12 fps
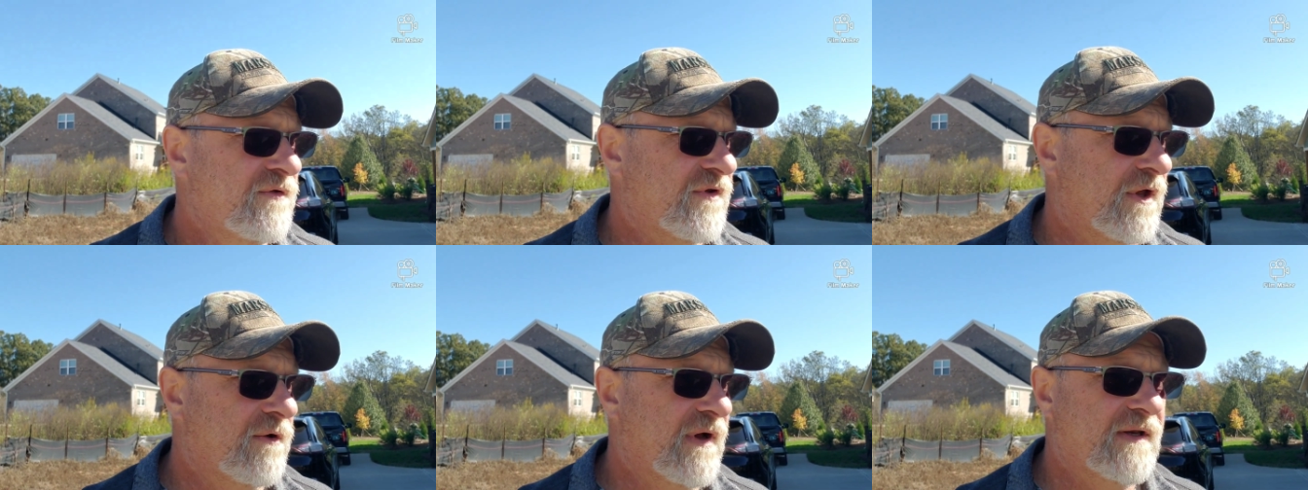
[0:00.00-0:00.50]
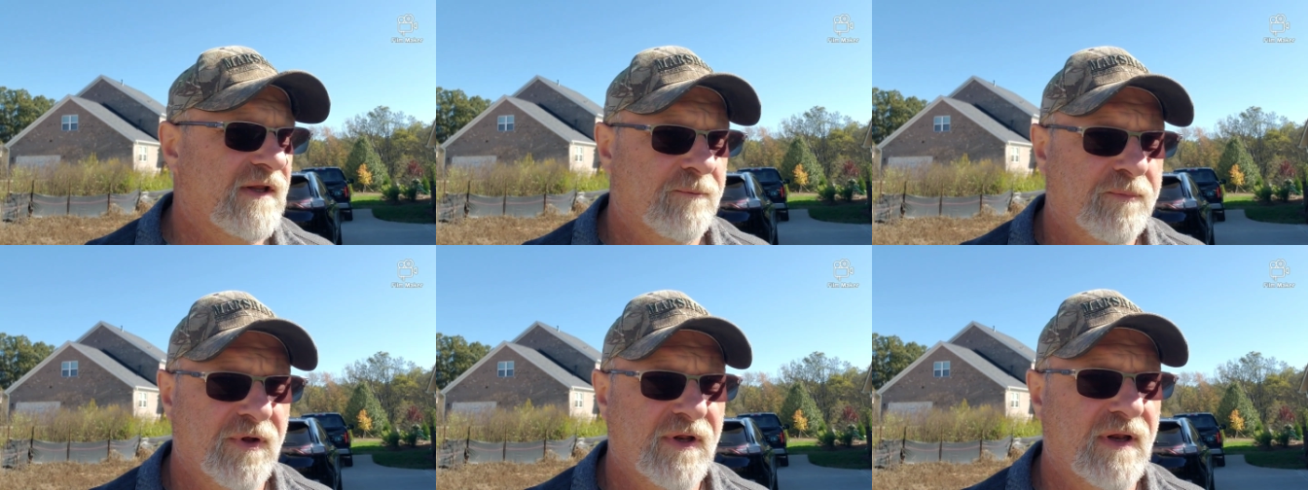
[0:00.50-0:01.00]
So I
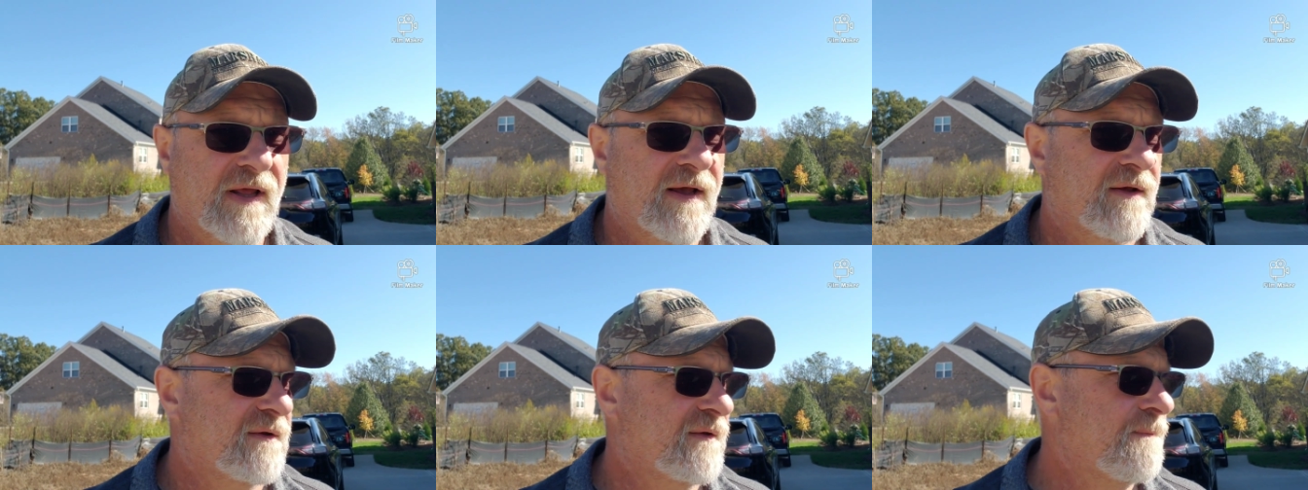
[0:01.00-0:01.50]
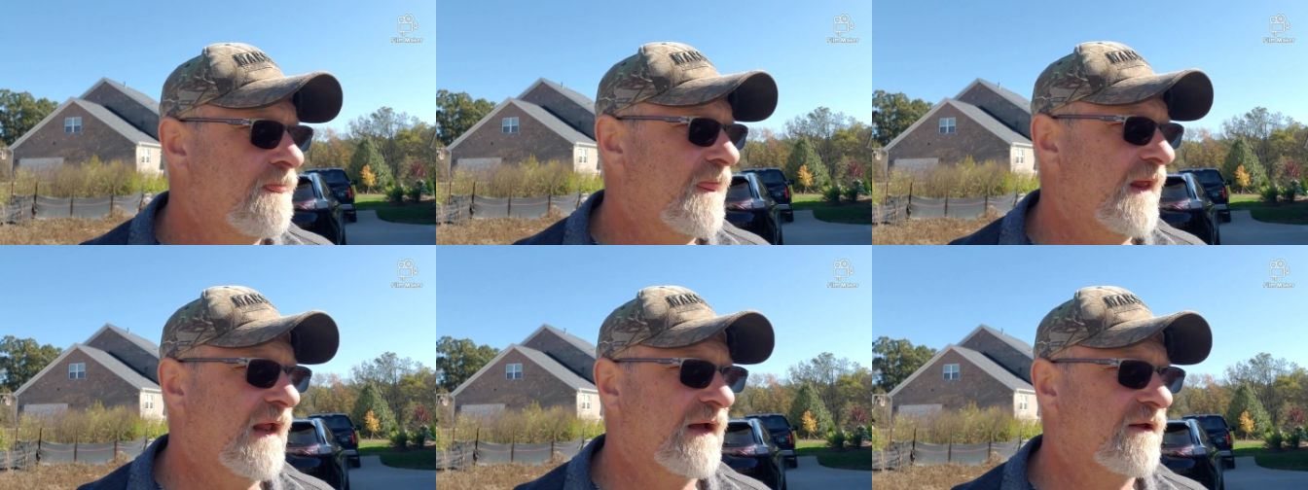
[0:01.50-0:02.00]
did put it out
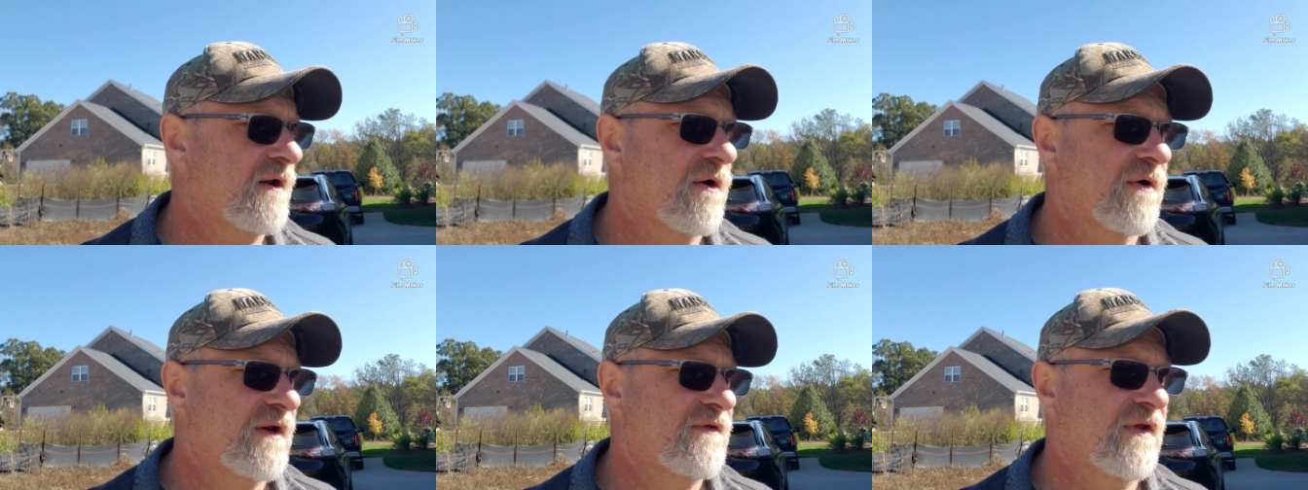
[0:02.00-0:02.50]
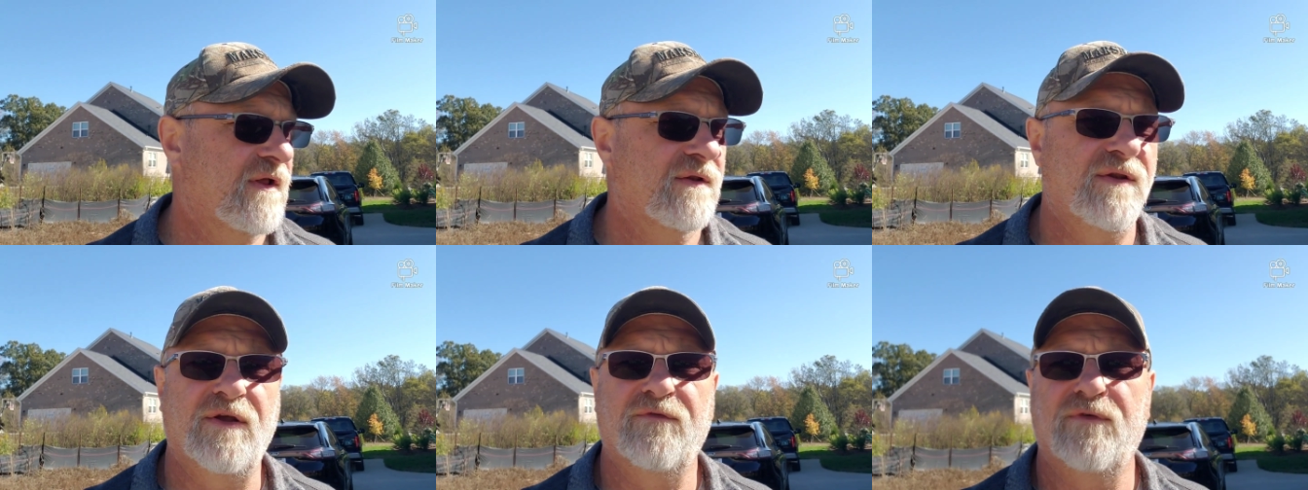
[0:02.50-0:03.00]
and I can already tell
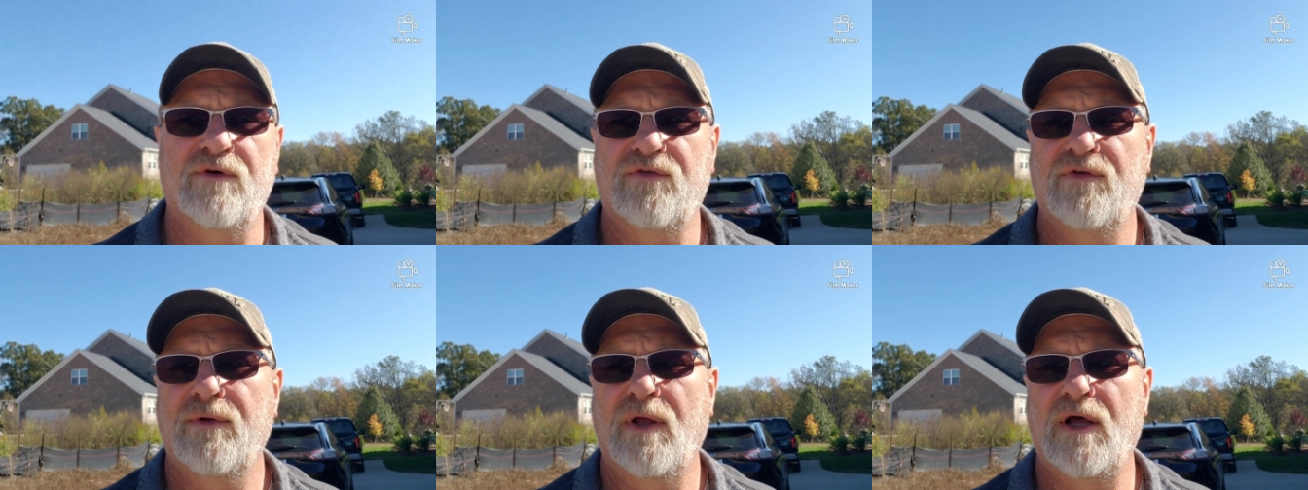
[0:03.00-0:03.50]
a difference.